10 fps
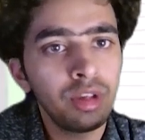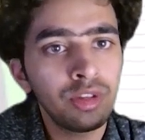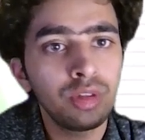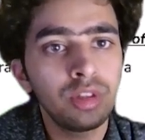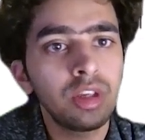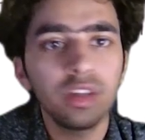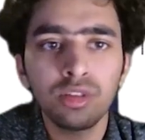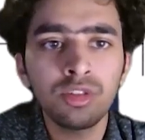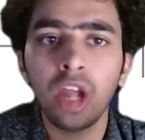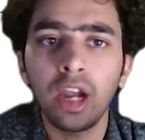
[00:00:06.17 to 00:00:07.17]
okay, so in the
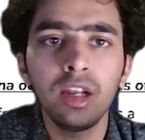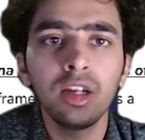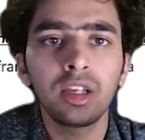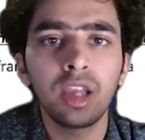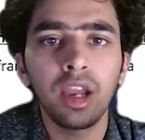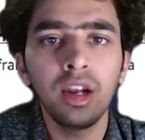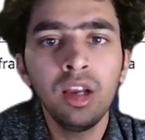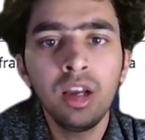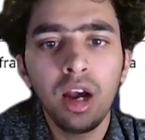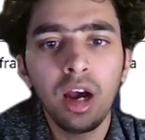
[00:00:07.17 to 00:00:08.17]
case of standard
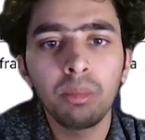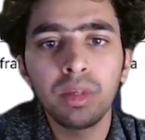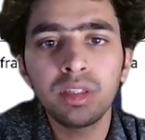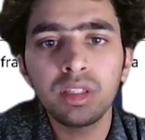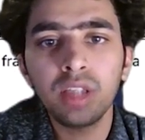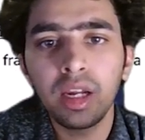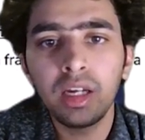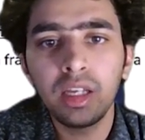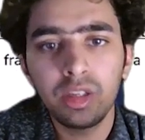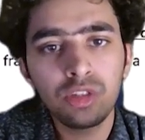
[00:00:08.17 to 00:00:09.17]
CAN, our message
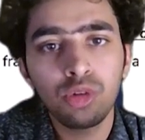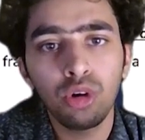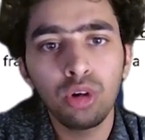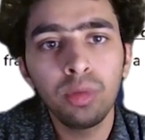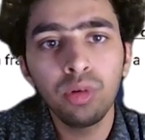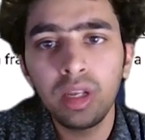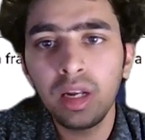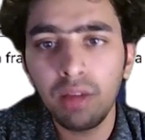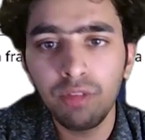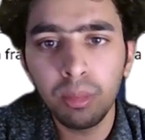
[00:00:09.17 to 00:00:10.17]
ID is gonna be
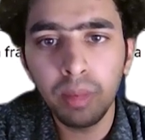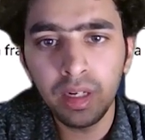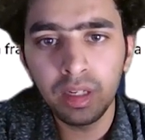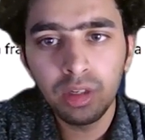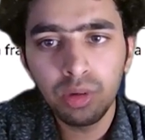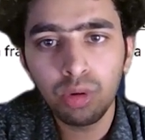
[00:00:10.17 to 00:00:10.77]
only 11-bit.